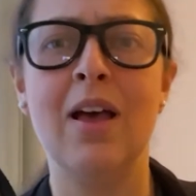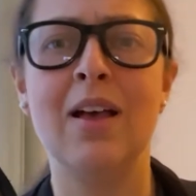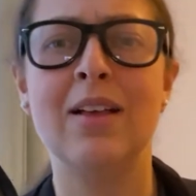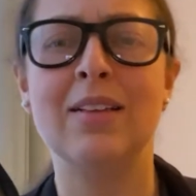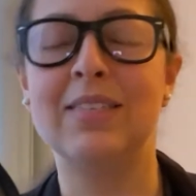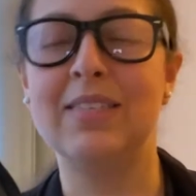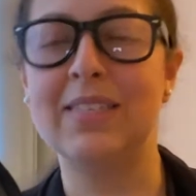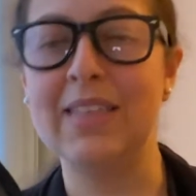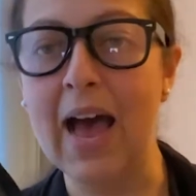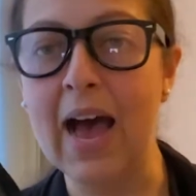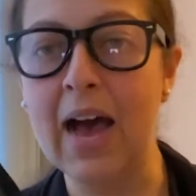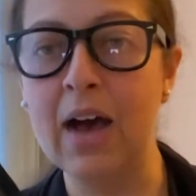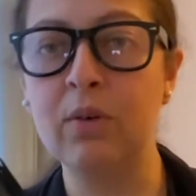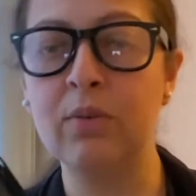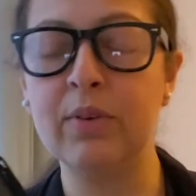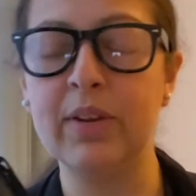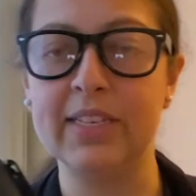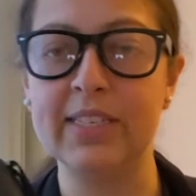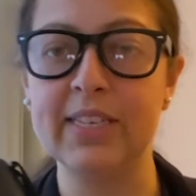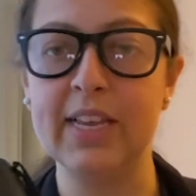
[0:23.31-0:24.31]

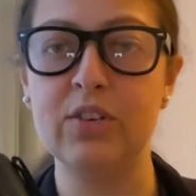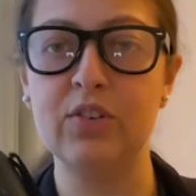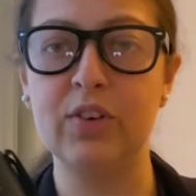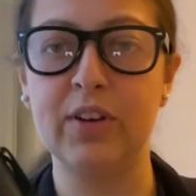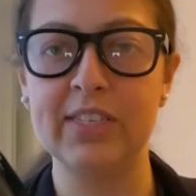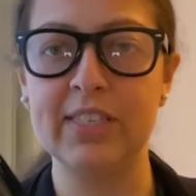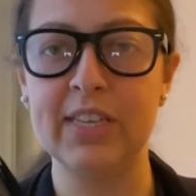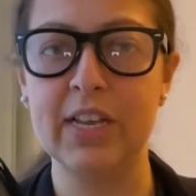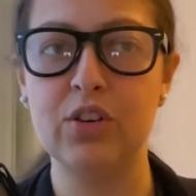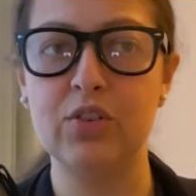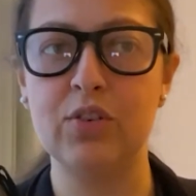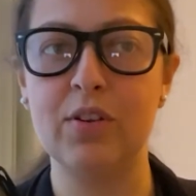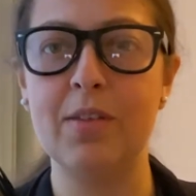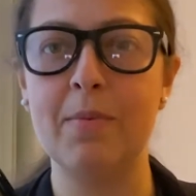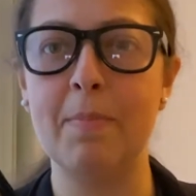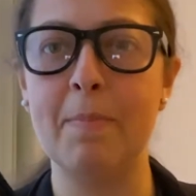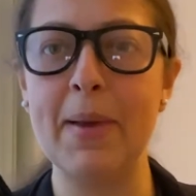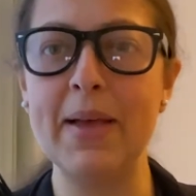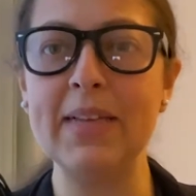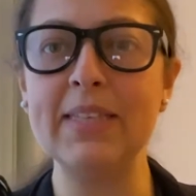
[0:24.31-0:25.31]
sound, etc., the
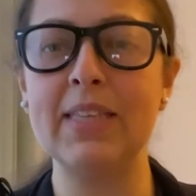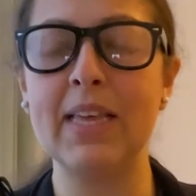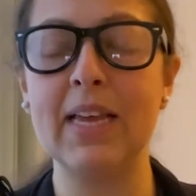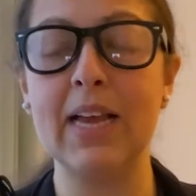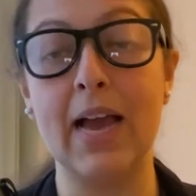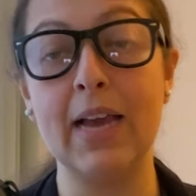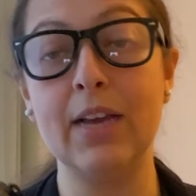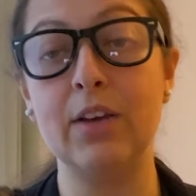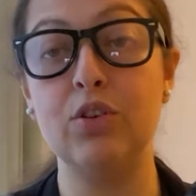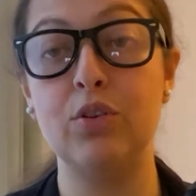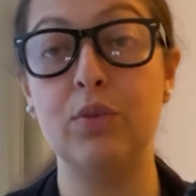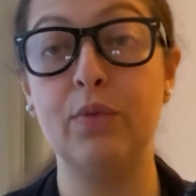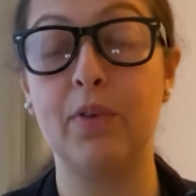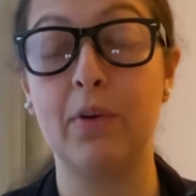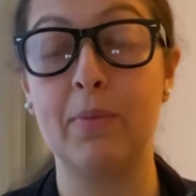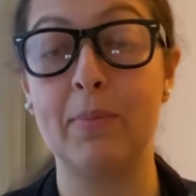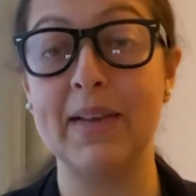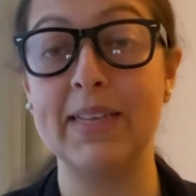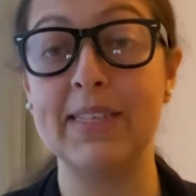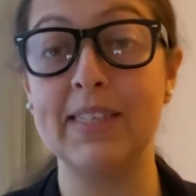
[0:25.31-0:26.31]
best thing I could do for
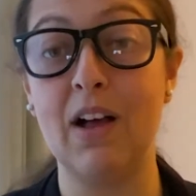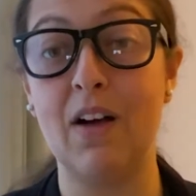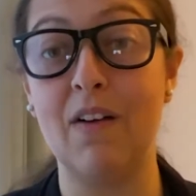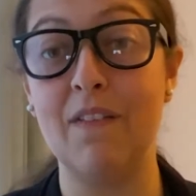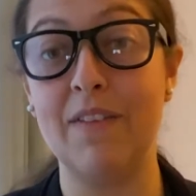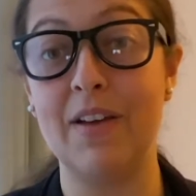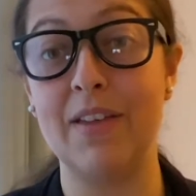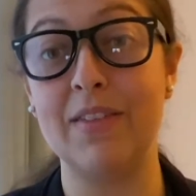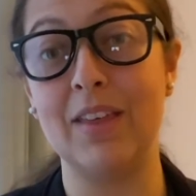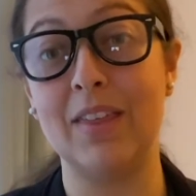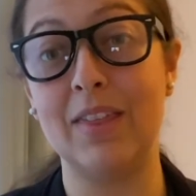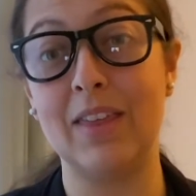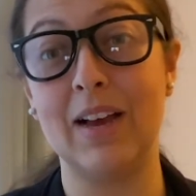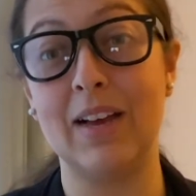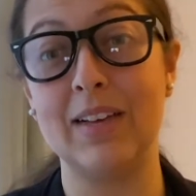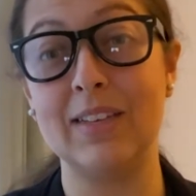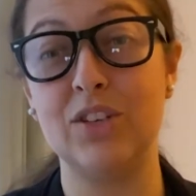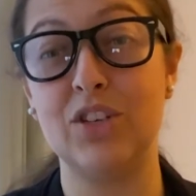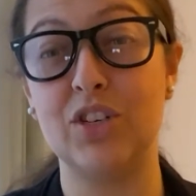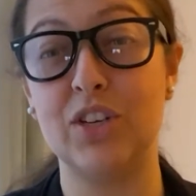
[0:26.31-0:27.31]
myself, and the thing
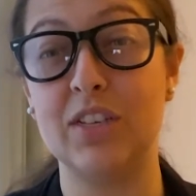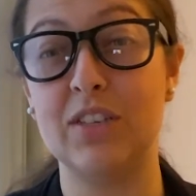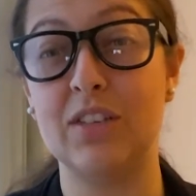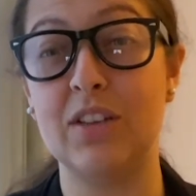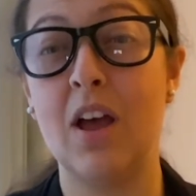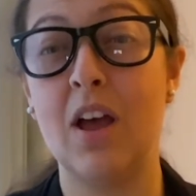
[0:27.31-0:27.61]
I suggest